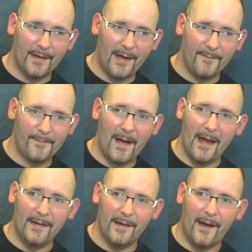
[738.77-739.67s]
I
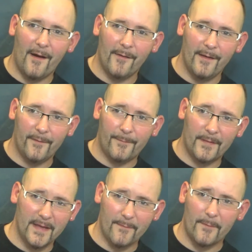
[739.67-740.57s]
find aren't as
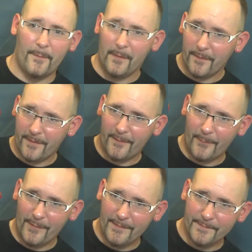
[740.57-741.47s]
flavorful as this
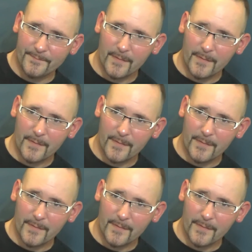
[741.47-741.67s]
one.